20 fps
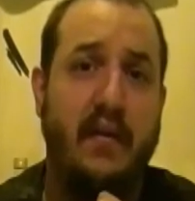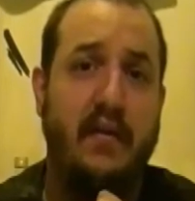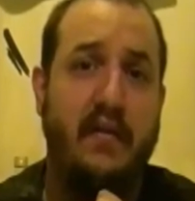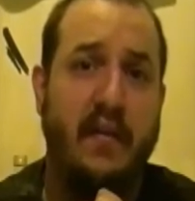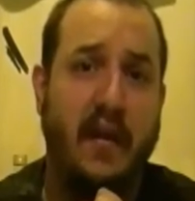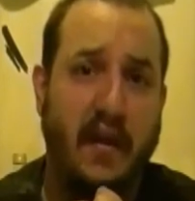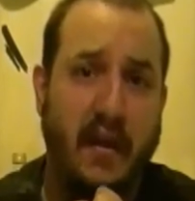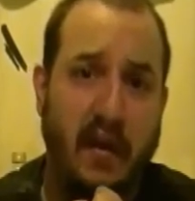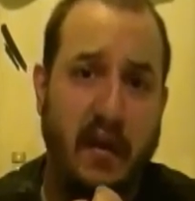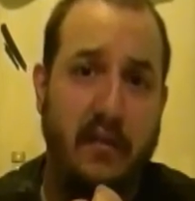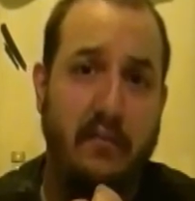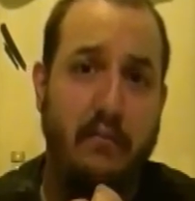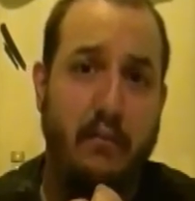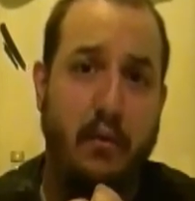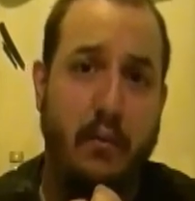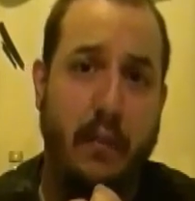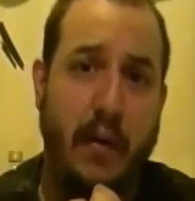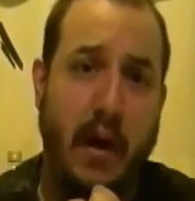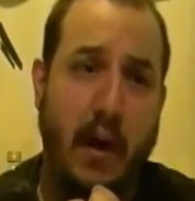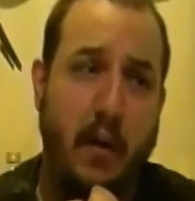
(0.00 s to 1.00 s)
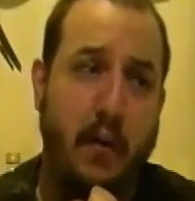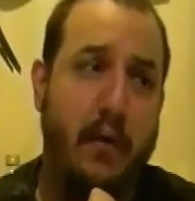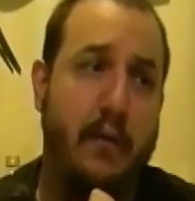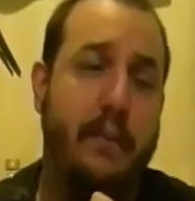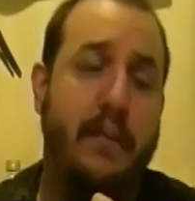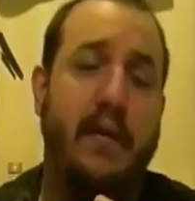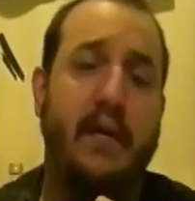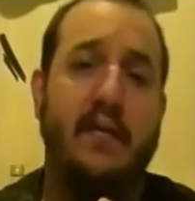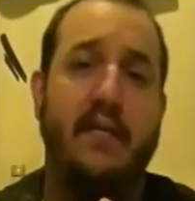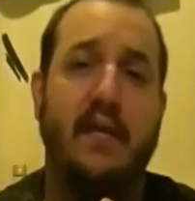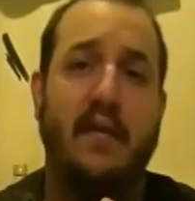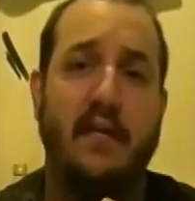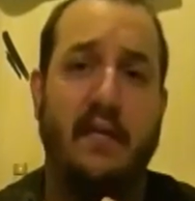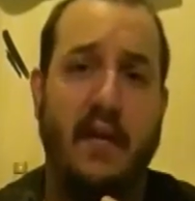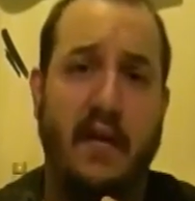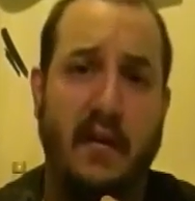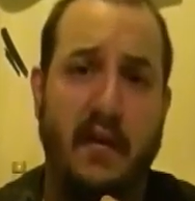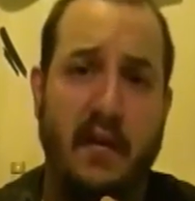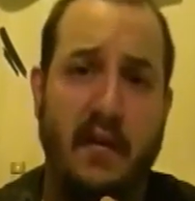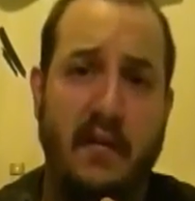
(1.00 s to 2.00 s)
the executive more power because the
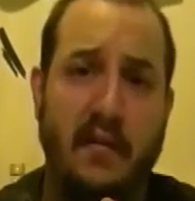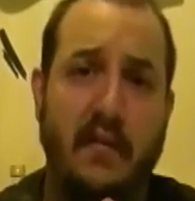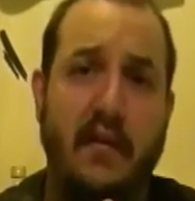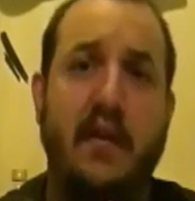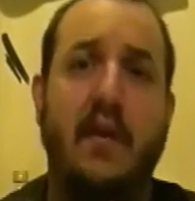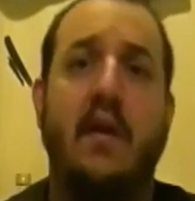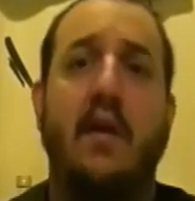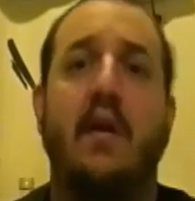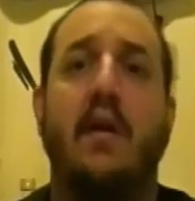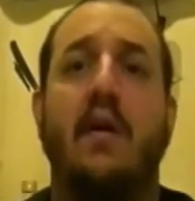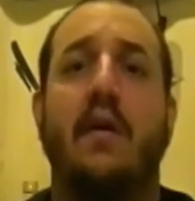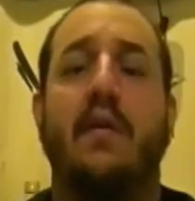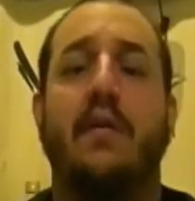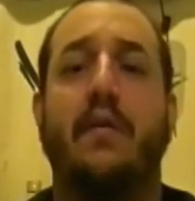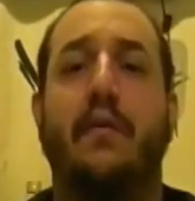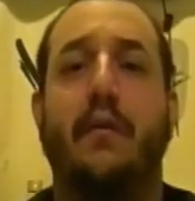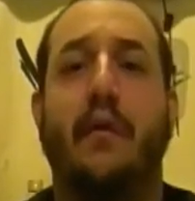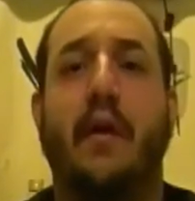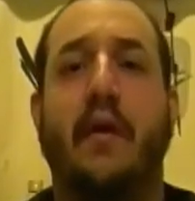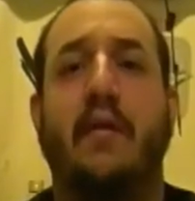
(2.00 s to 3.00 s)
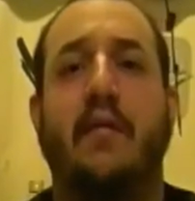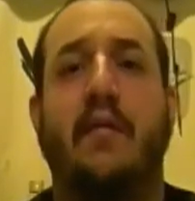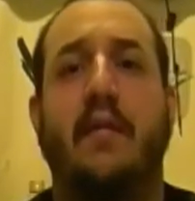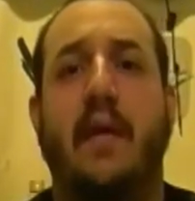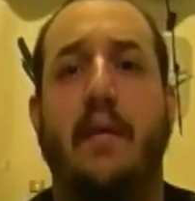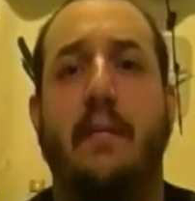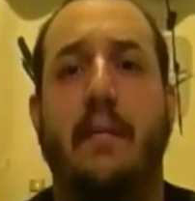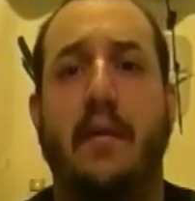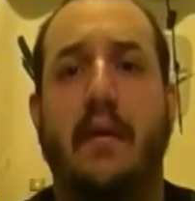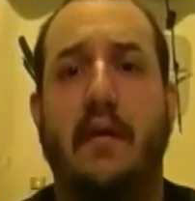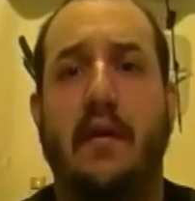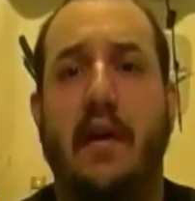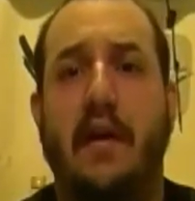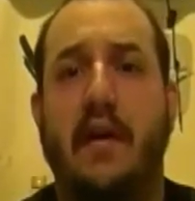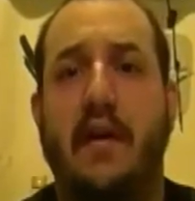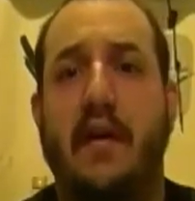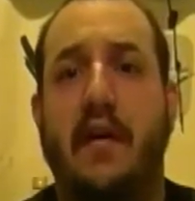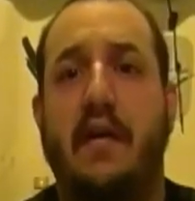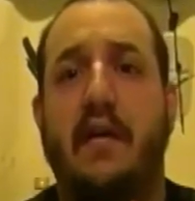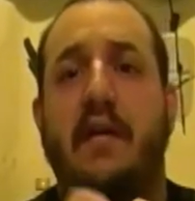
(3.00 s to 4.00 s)
executive directs that
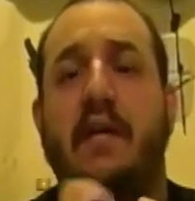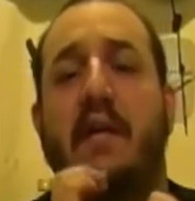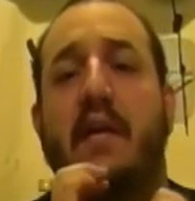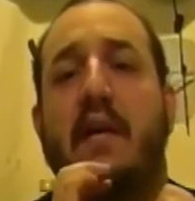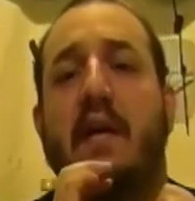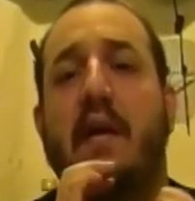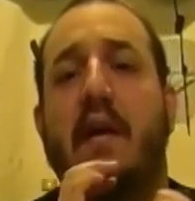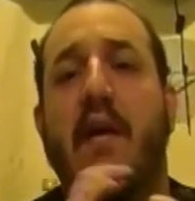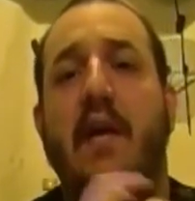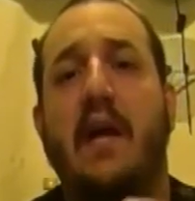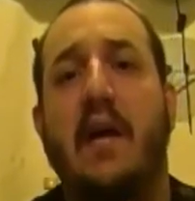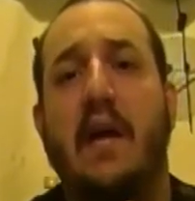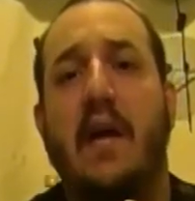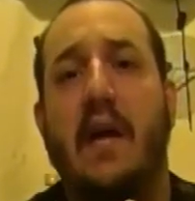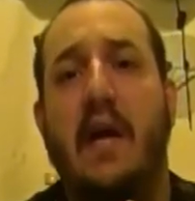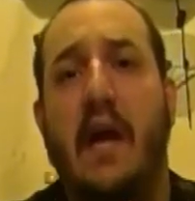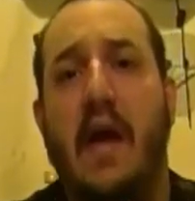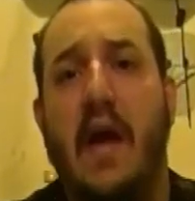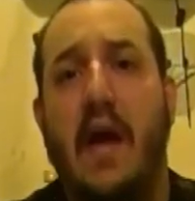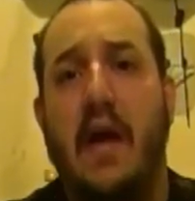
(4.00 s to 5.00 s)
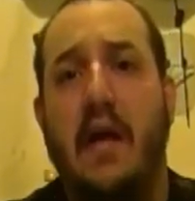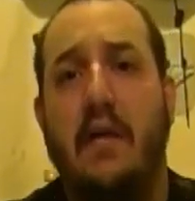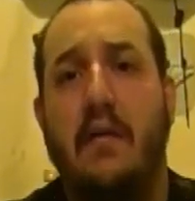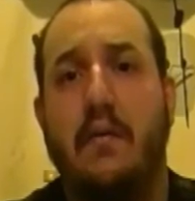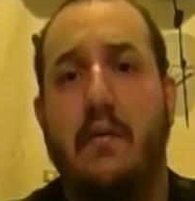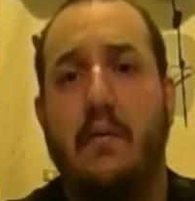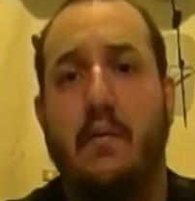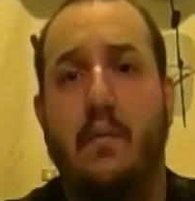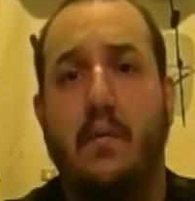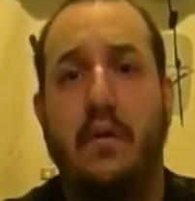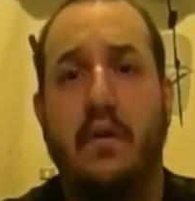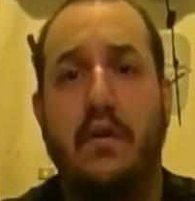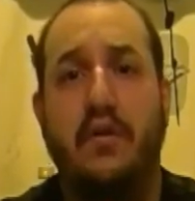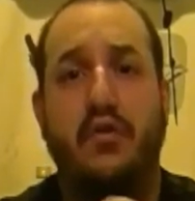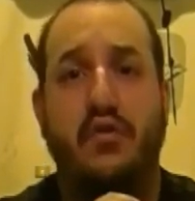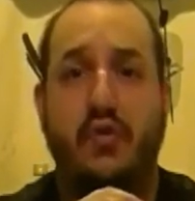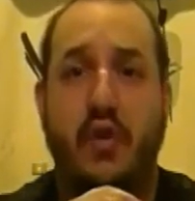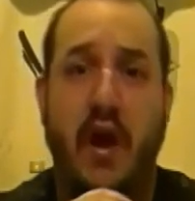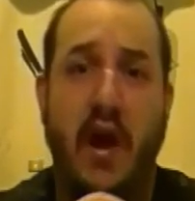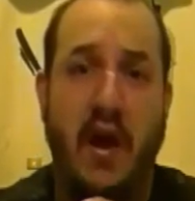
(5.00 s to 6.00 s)
military and would
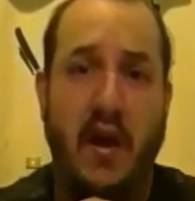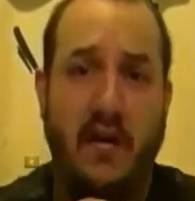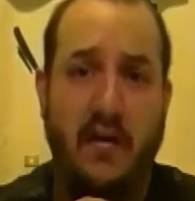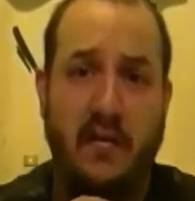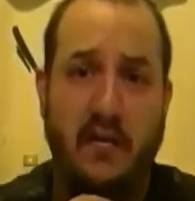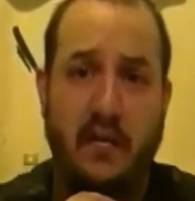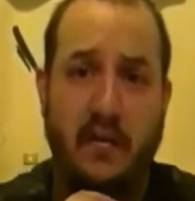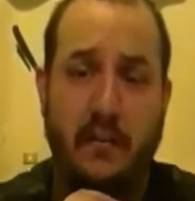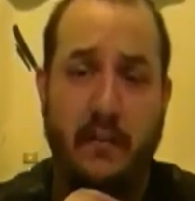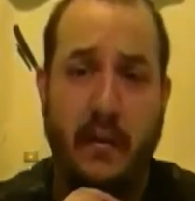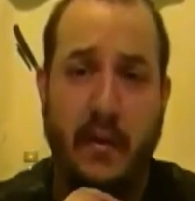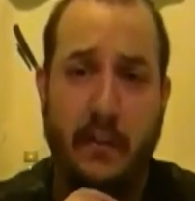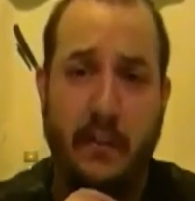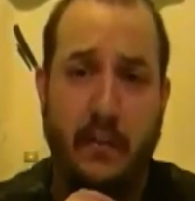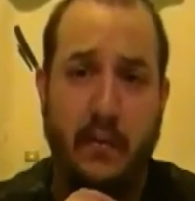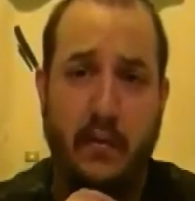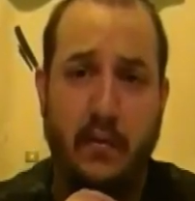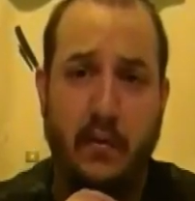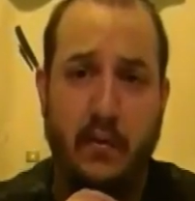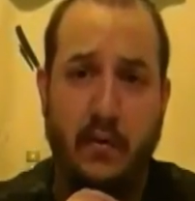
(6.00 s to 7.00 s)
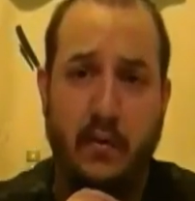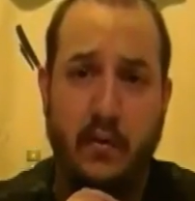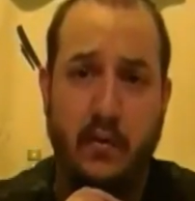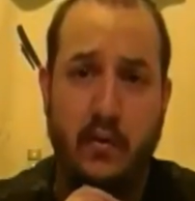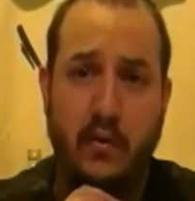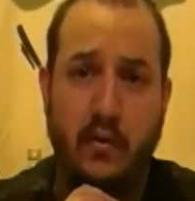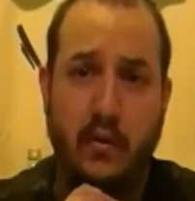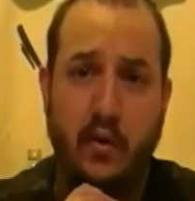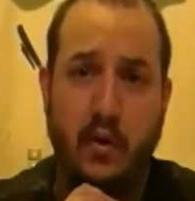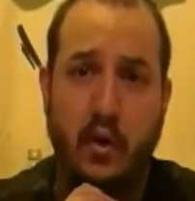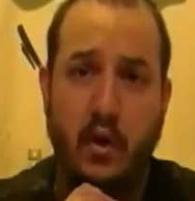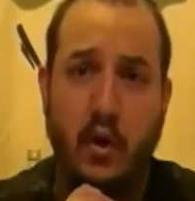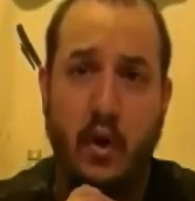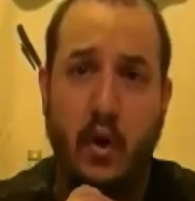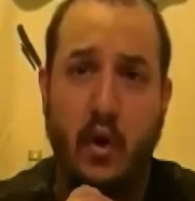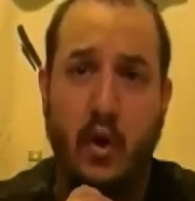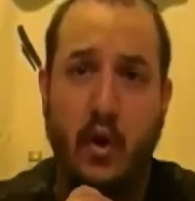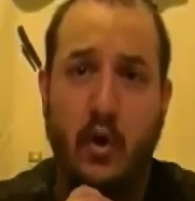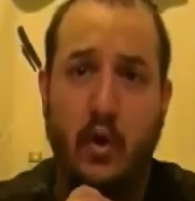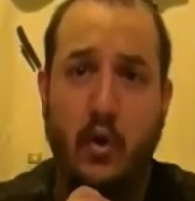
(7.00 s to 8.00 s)
attract people
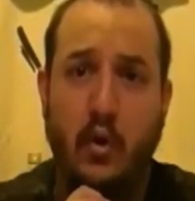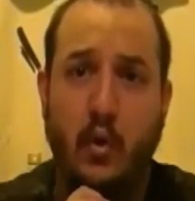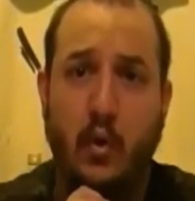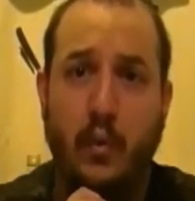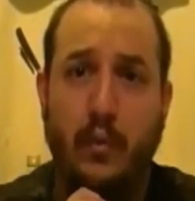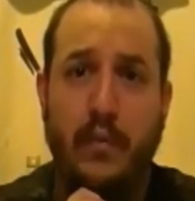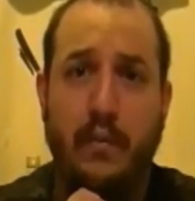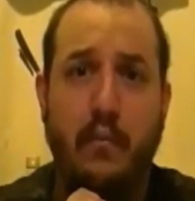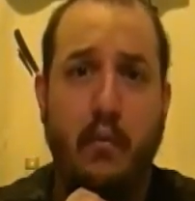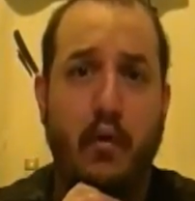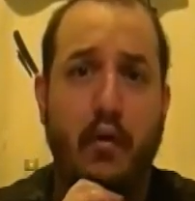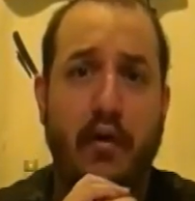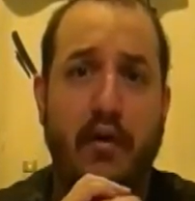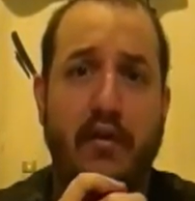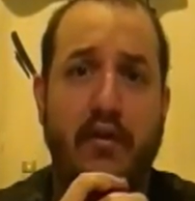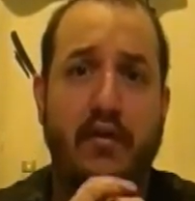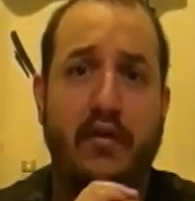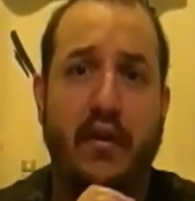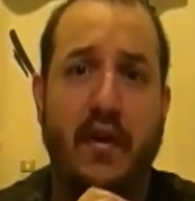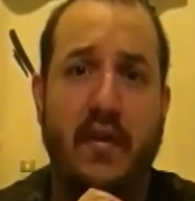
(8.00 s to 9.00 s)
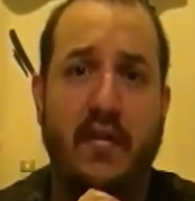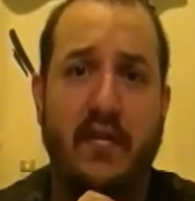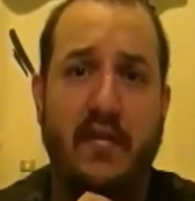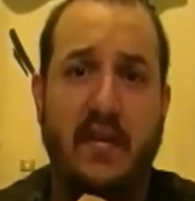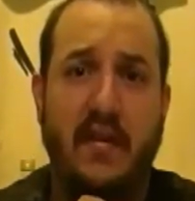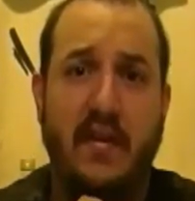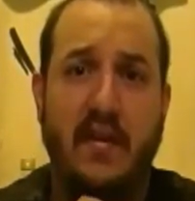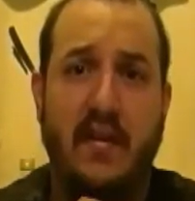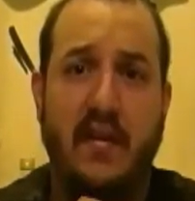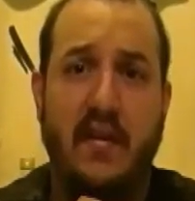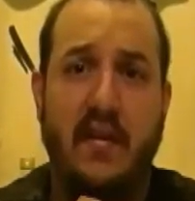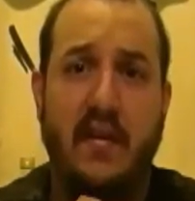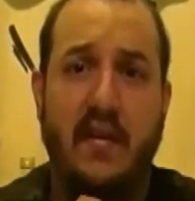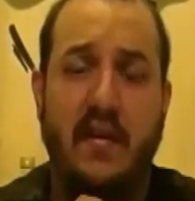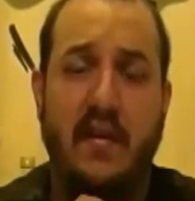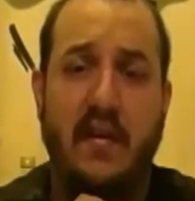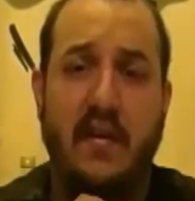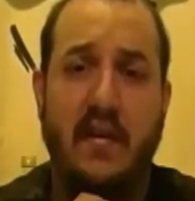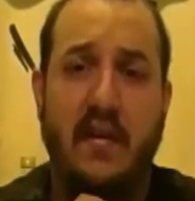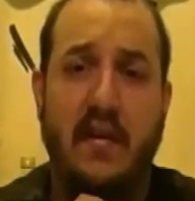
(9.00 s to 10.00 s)
who would be more interested
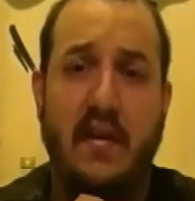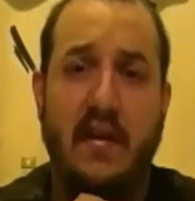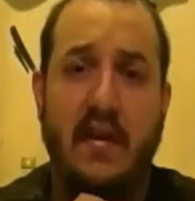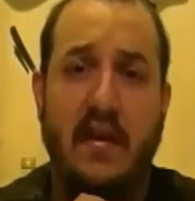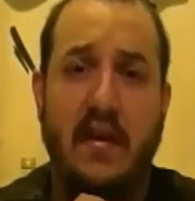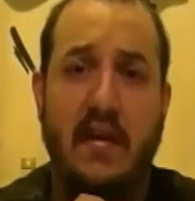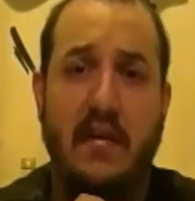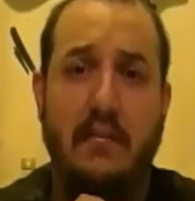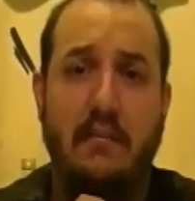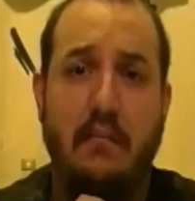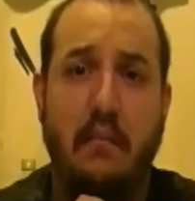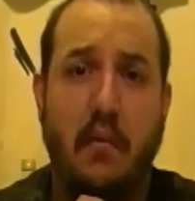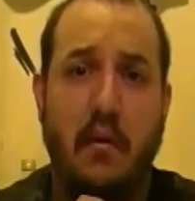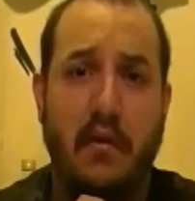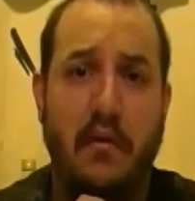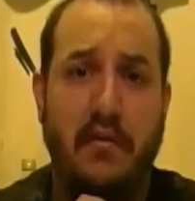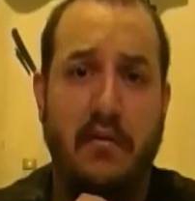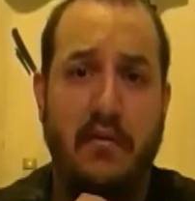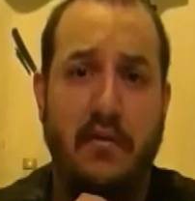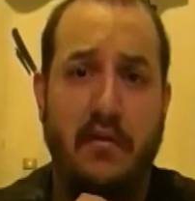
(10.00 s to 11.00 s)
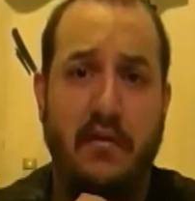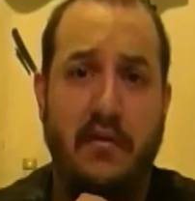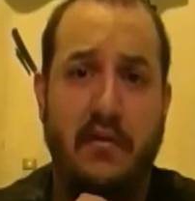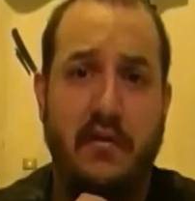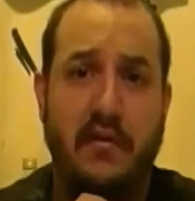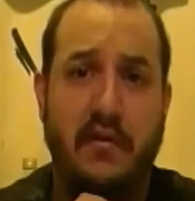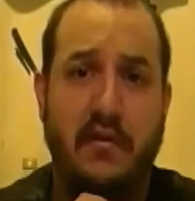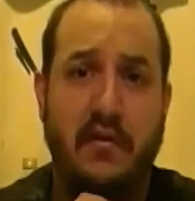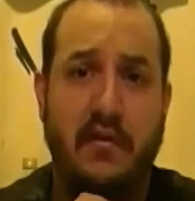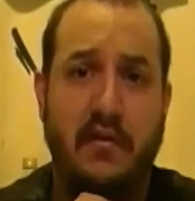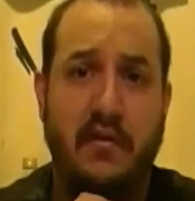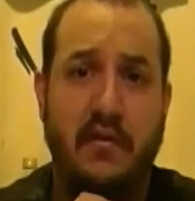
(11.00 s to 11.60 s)
in martial